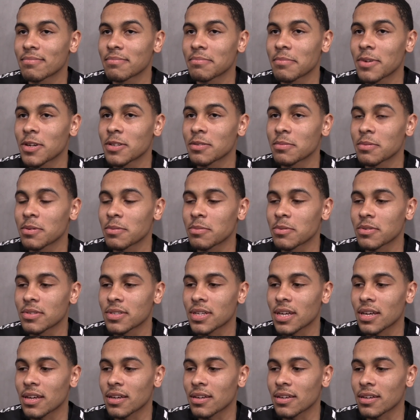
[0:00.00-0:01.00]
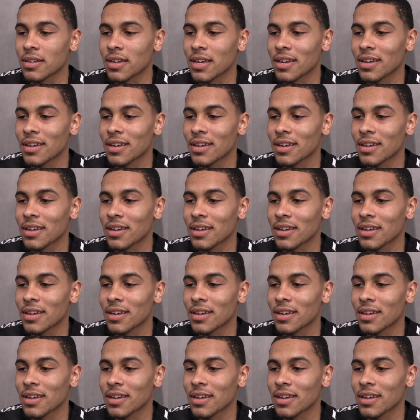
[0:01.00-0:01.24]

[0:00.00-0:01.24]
most people say